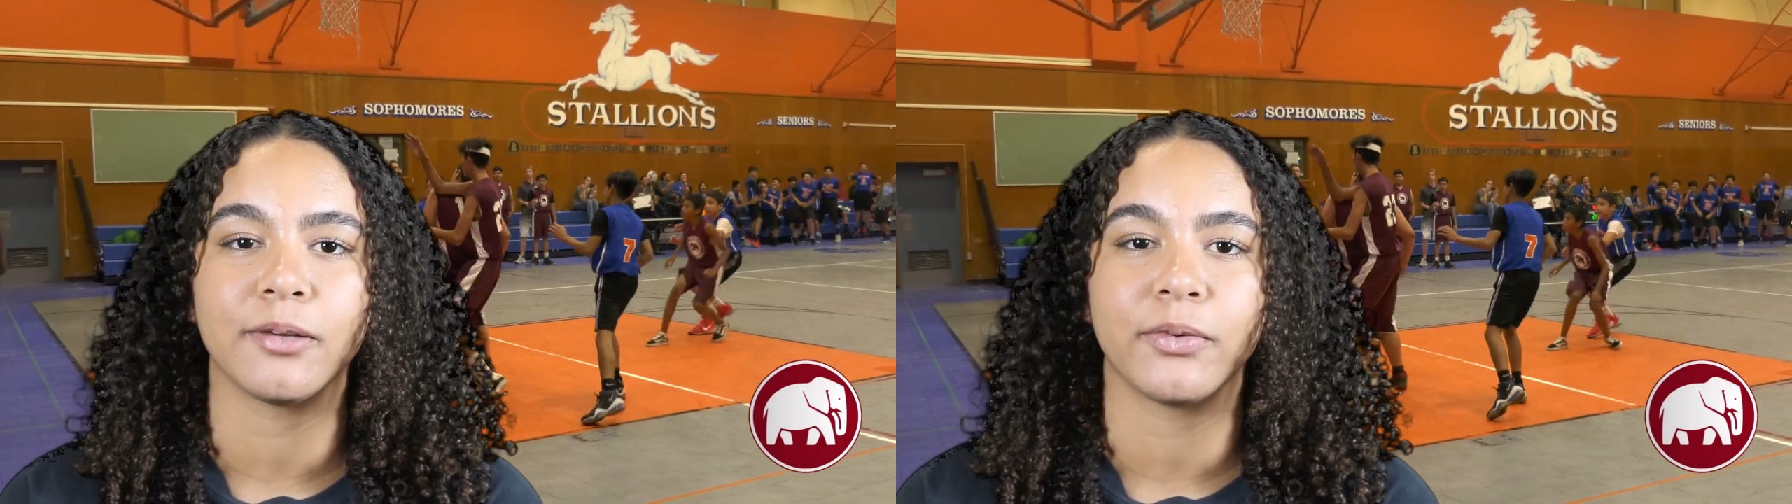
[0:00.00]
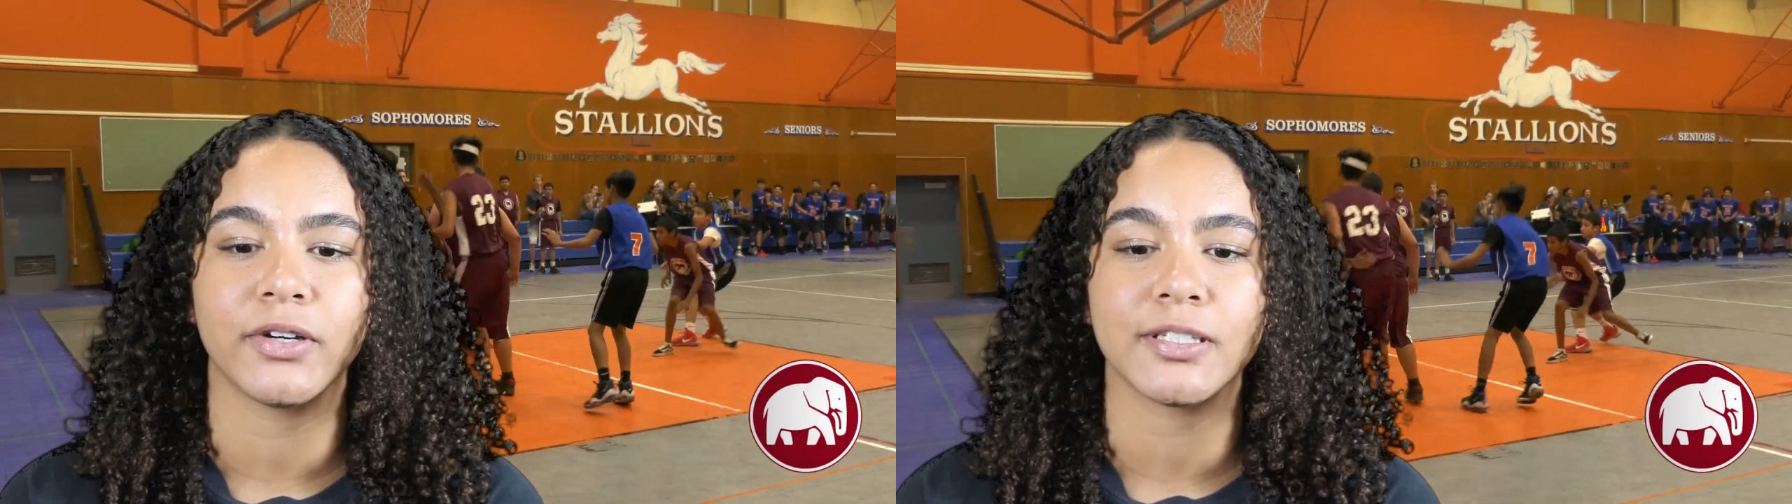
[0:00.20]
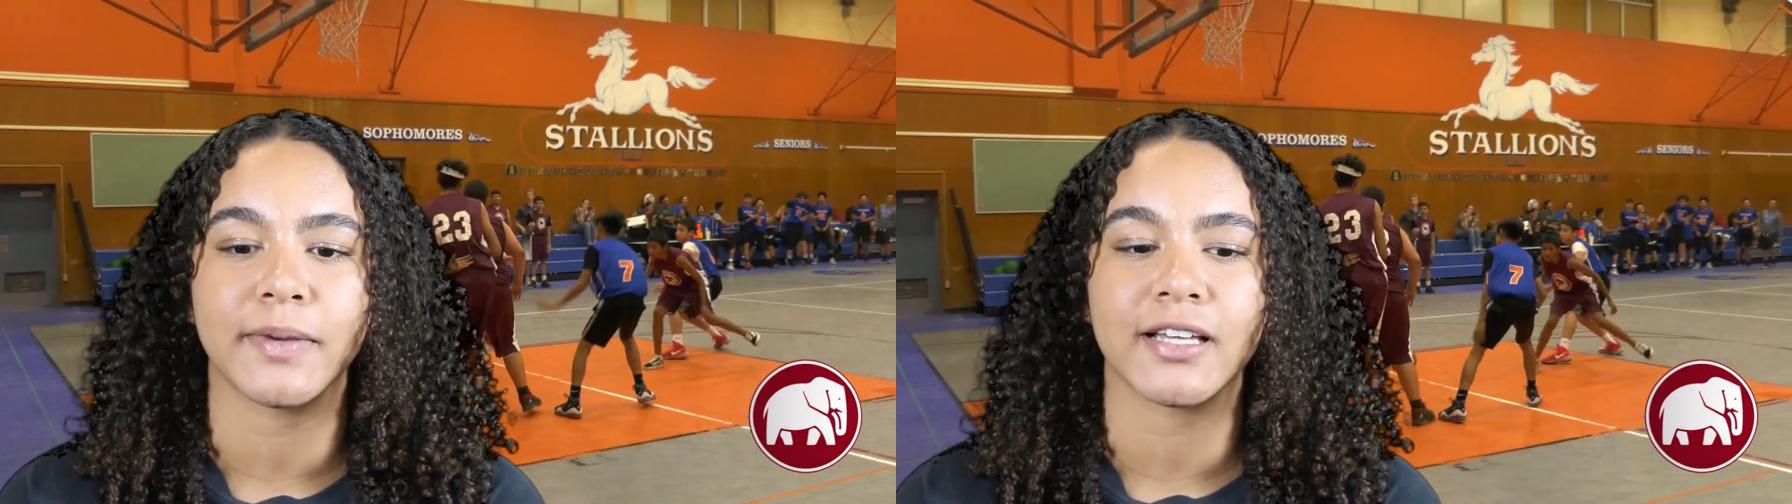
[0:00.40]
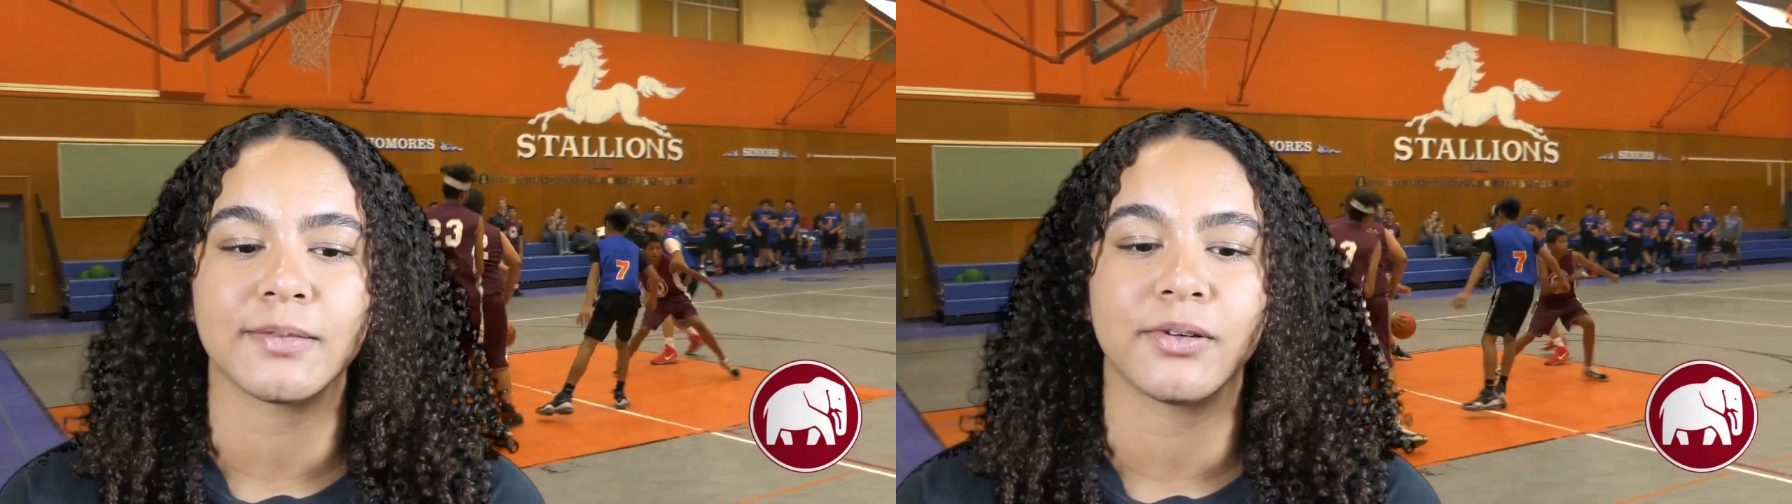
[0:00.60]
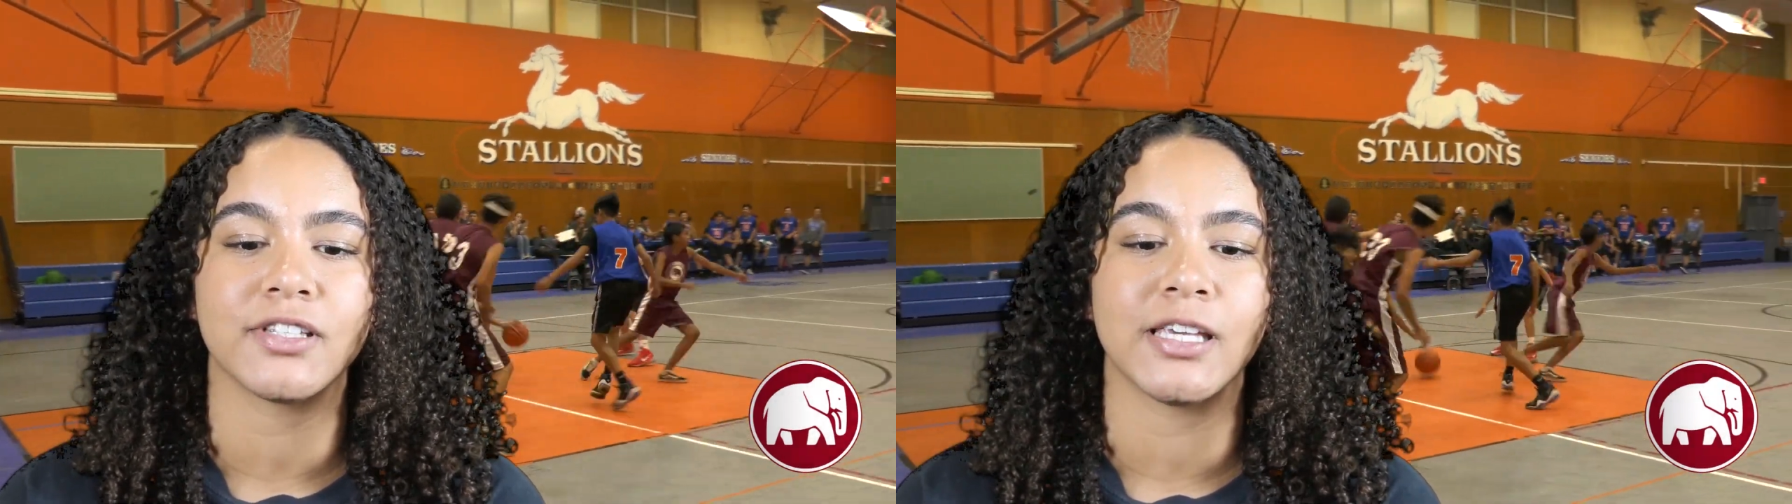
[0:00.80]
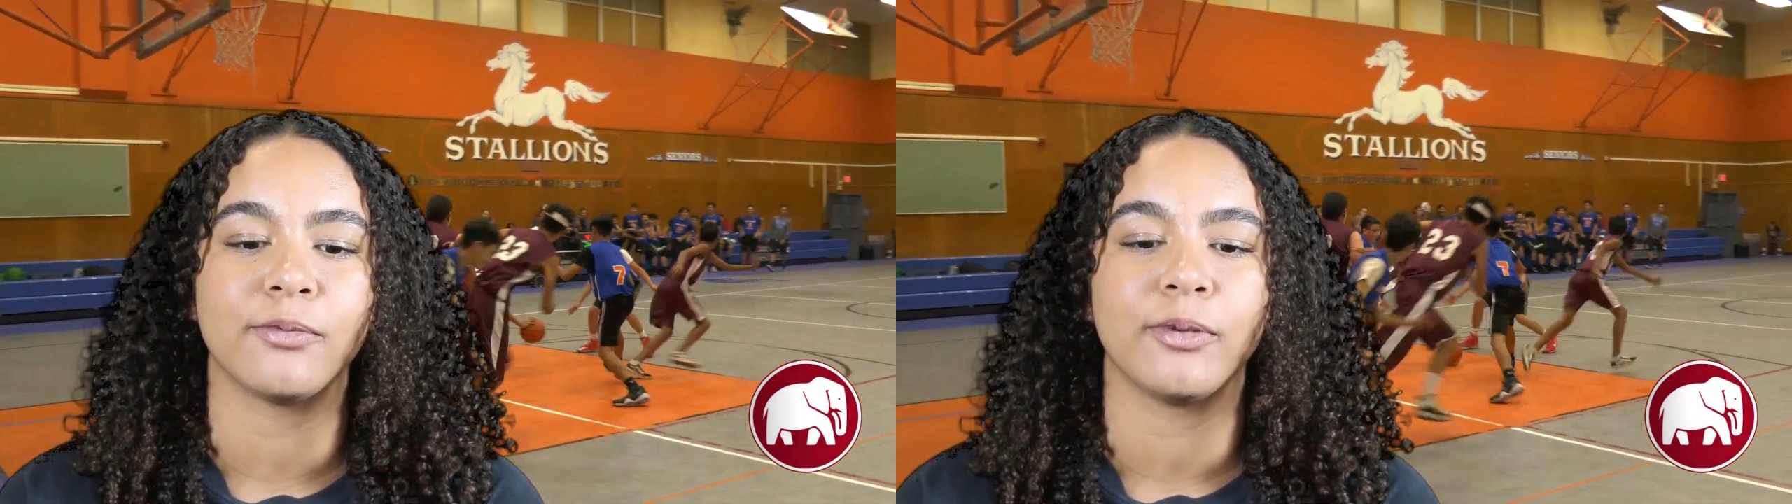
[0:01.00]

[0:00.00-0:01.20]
the boys basketball team